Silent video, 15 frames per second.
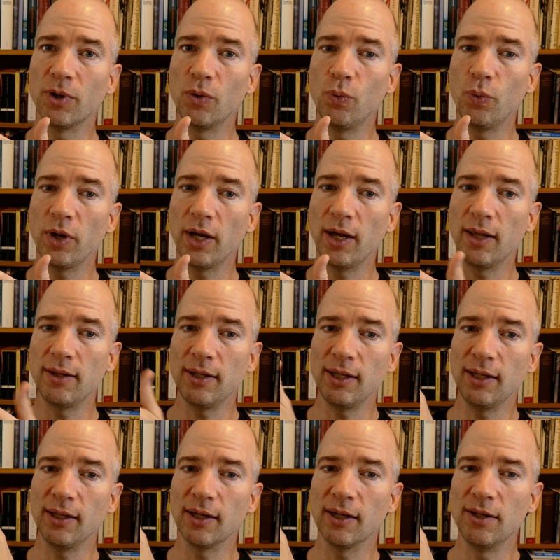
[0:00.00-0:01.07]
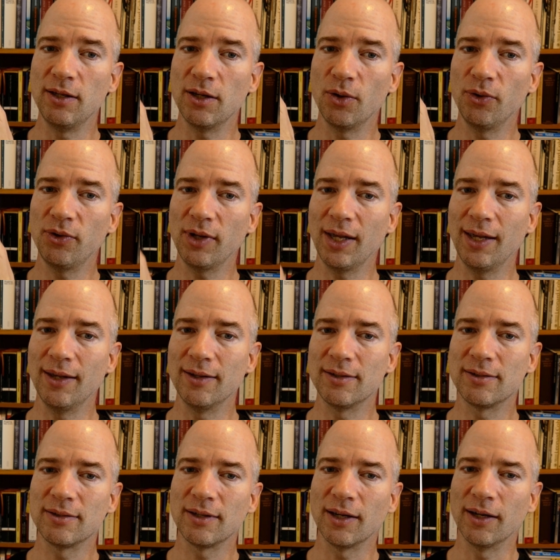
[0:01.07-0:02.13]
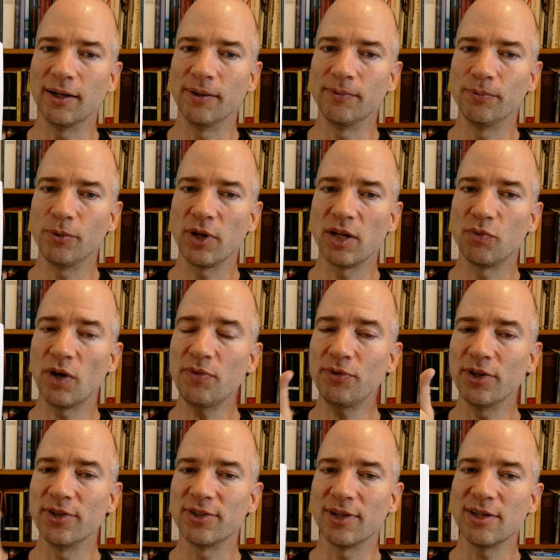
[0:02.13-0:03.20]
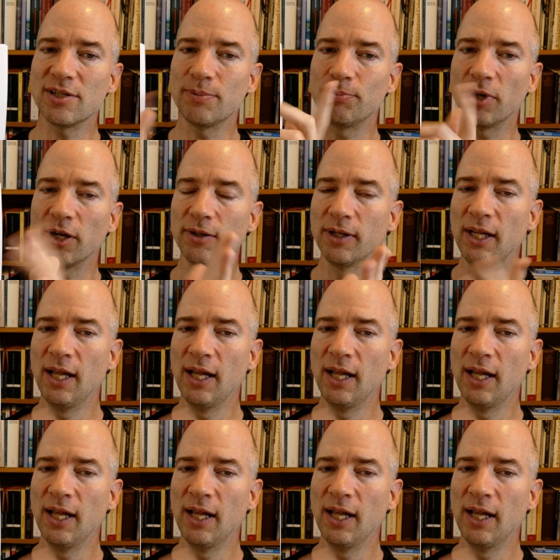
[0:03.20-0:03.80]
where the note is, what it references, but